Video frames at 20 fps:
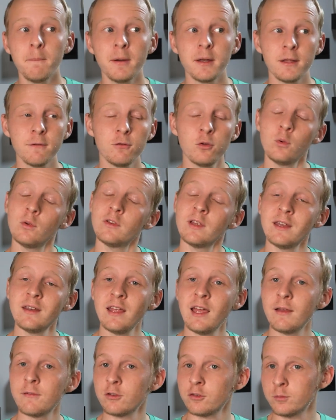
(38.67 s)
but if you tend
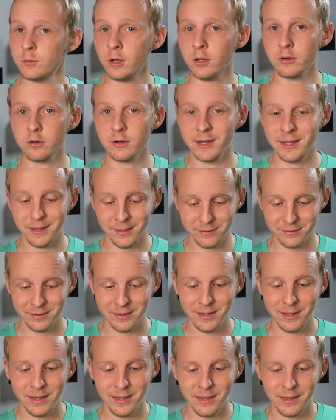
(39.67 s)
to have smaller hands,
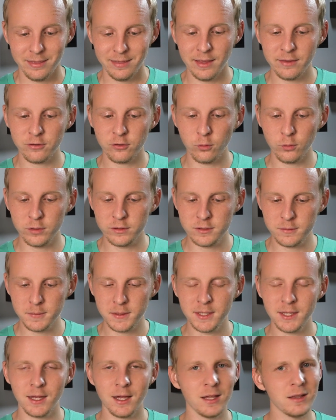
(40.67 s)
that's going to
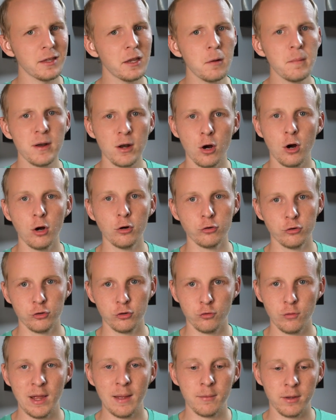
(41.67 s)
be a little bit harder to
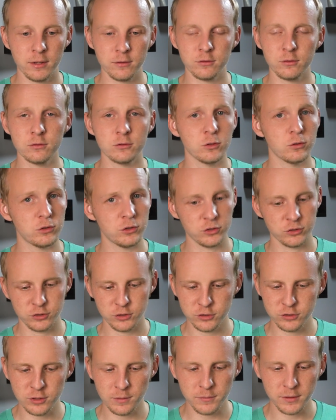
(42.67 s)
grab onto, so just
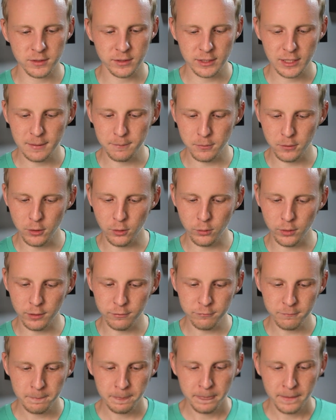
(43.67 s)
something to keep a note
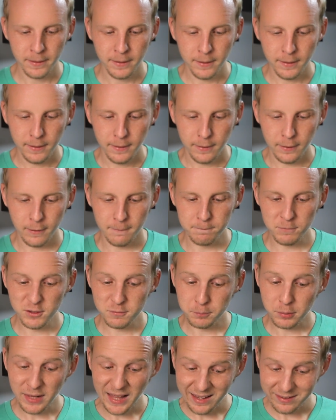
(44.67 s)
of. This
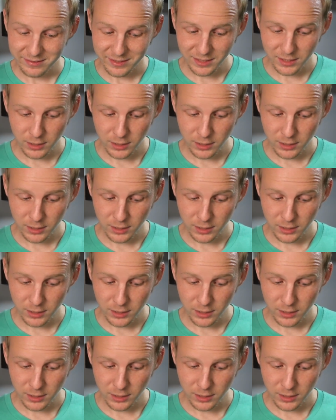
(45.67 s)
plastic